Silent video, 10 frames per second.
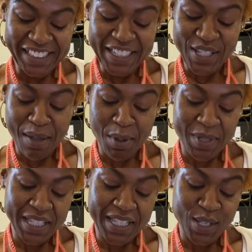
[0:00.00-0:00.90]
So I'm gonna
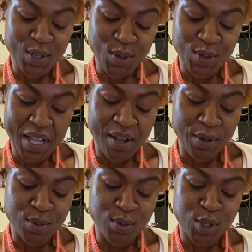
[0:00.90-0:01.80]
be sending those
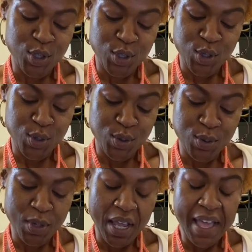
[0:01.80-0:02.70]
out
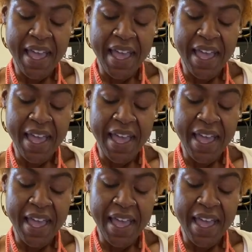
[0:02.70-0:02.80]
soon,